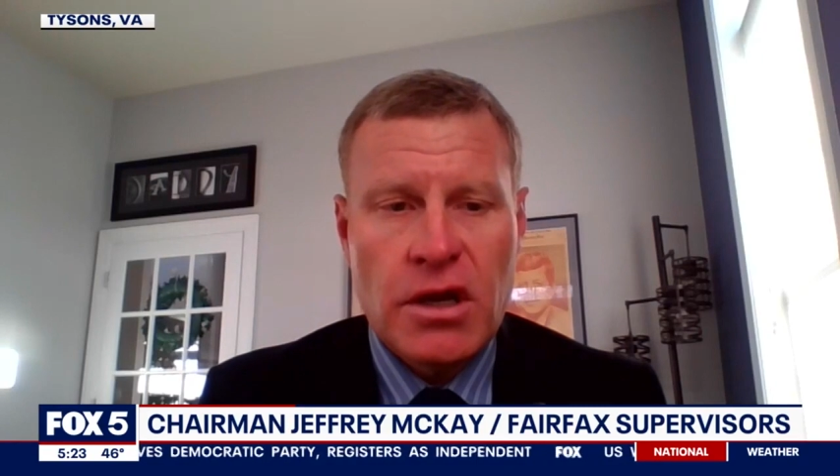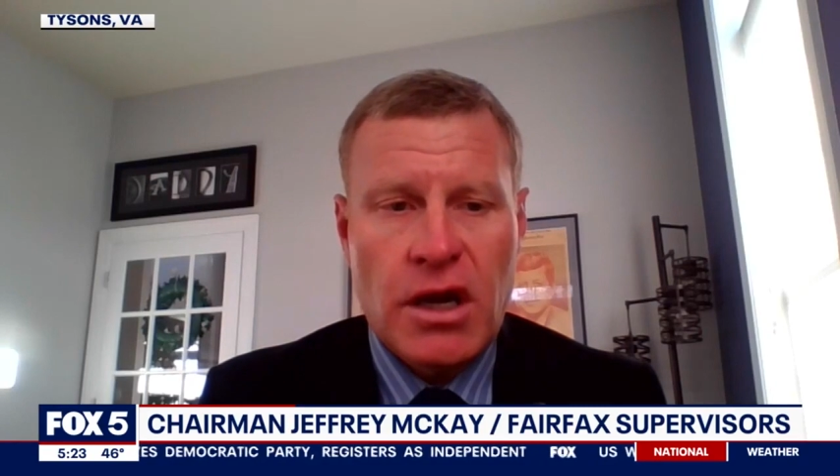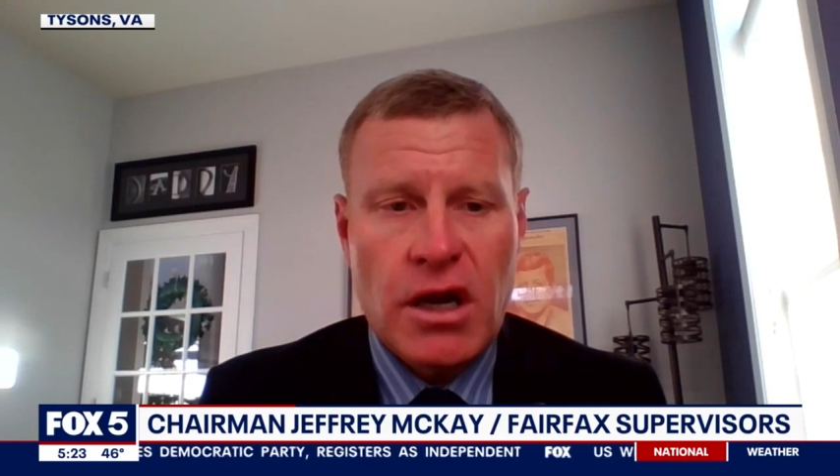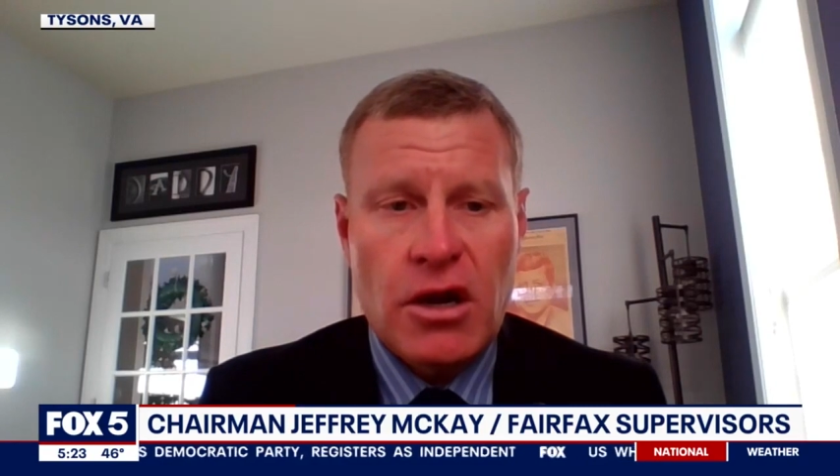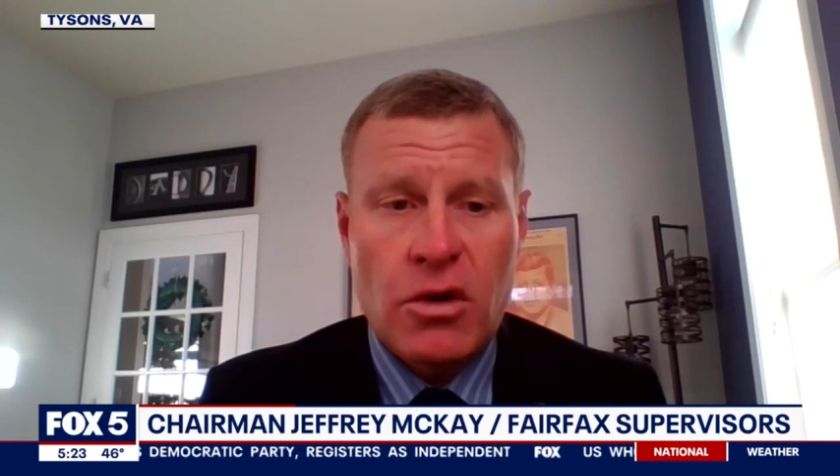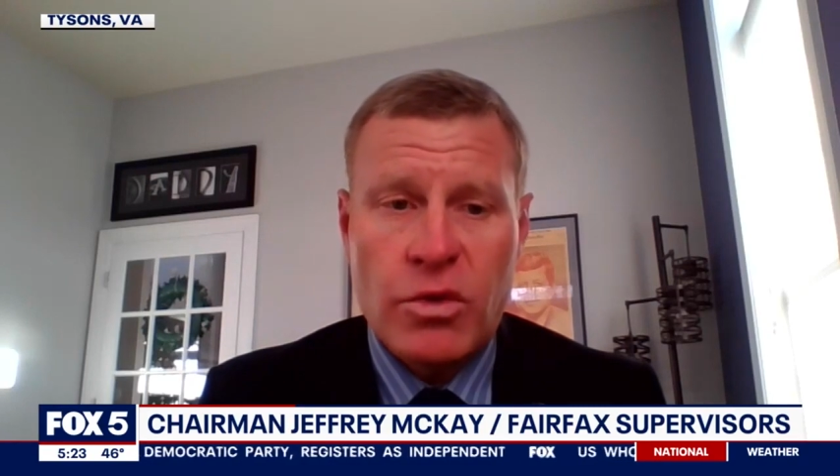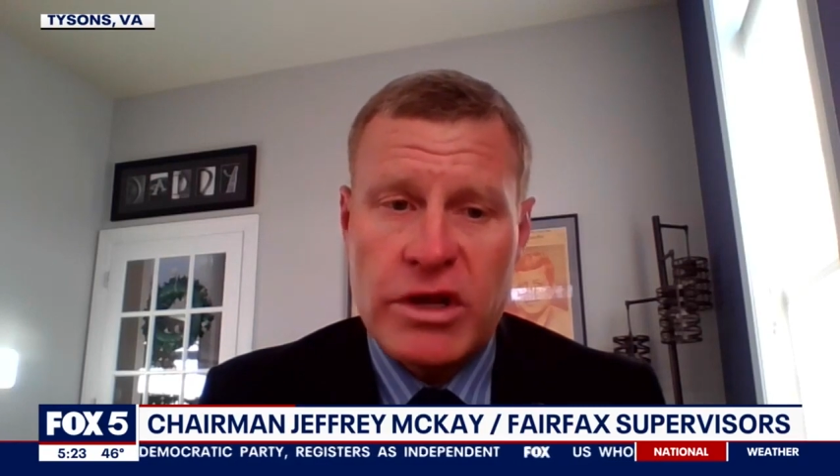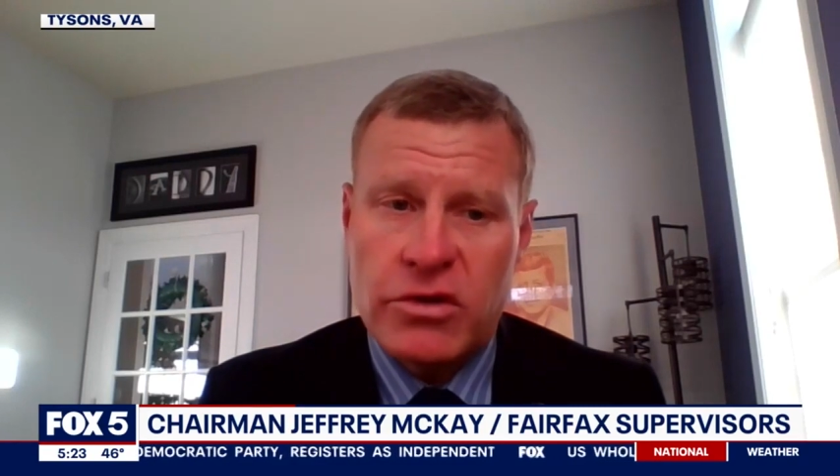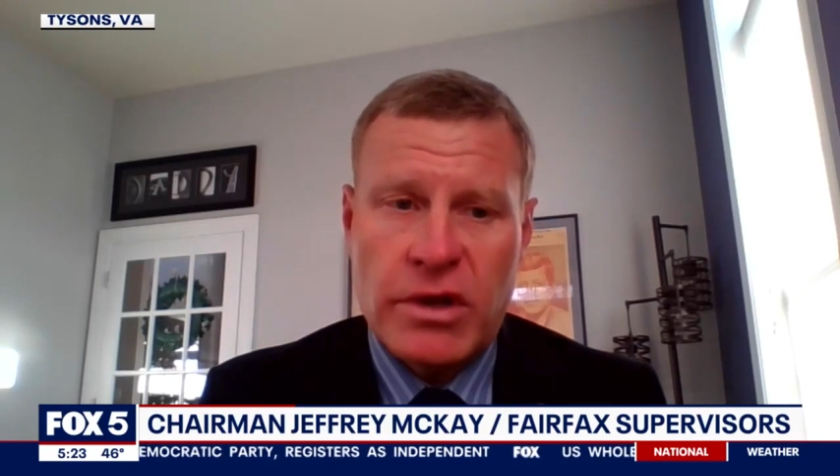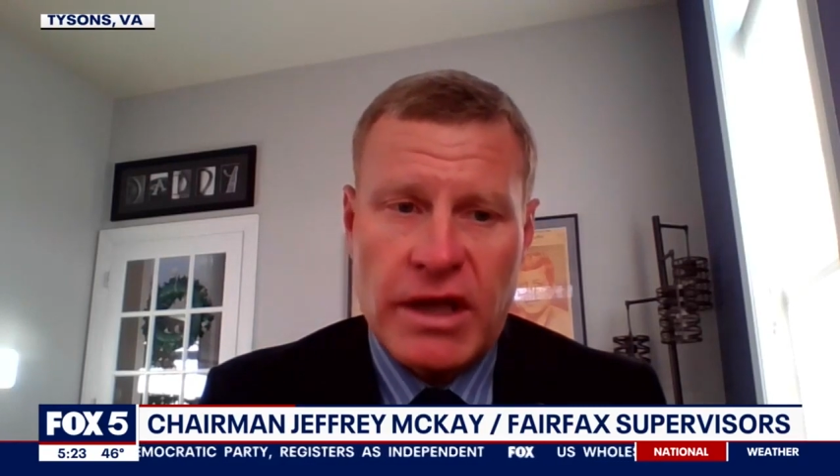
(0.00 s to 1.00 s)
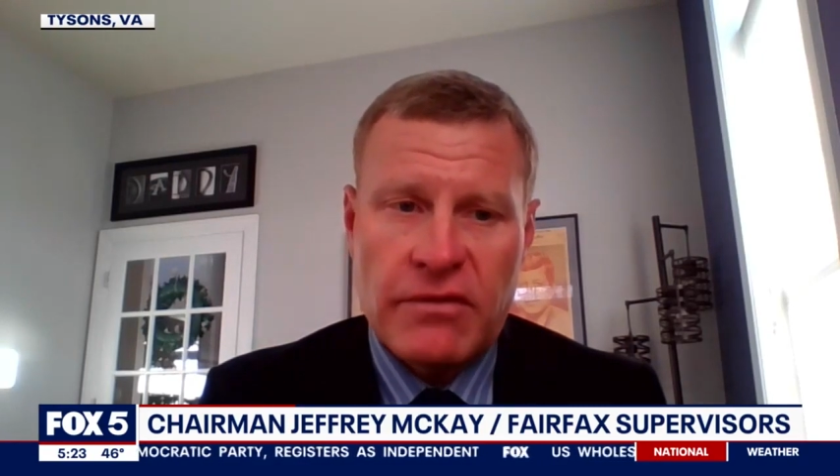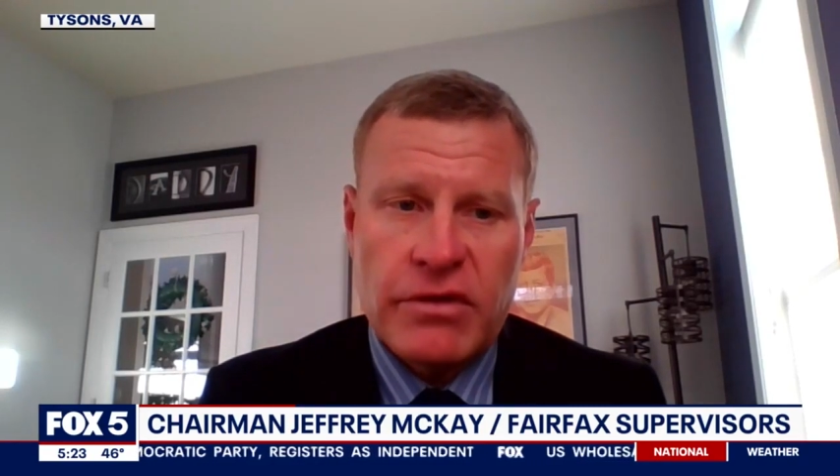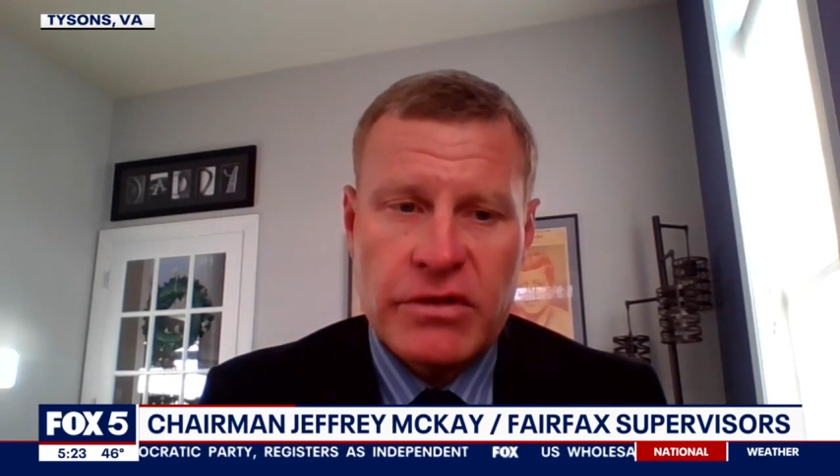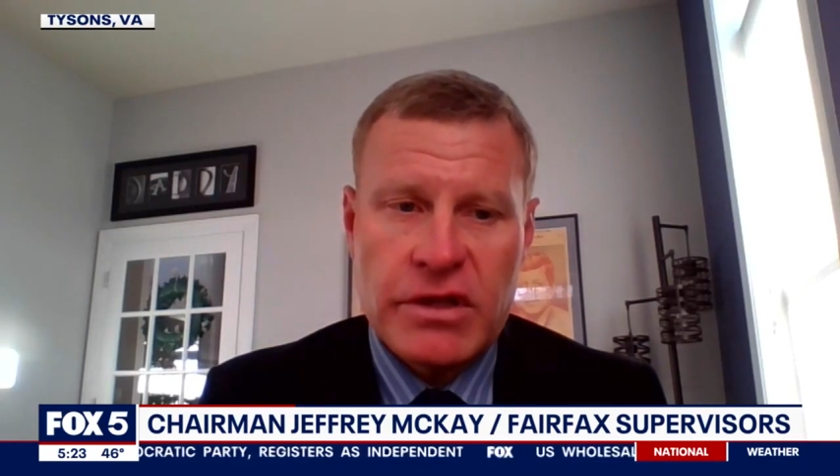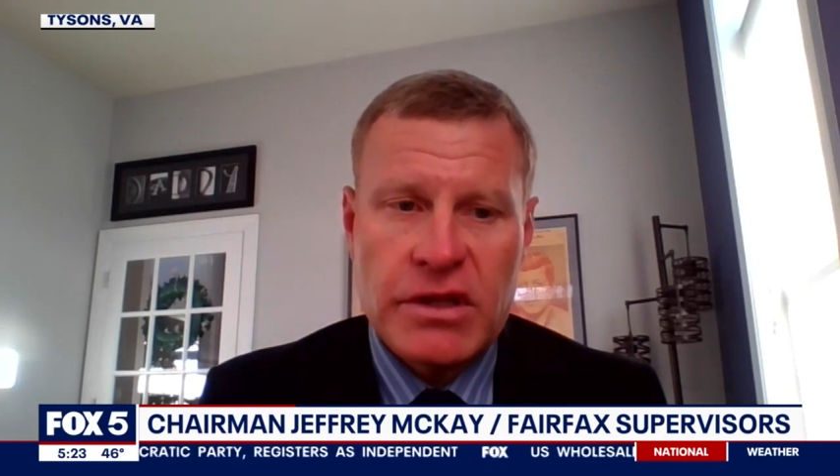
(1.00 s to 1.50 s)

Uh, are we doing everything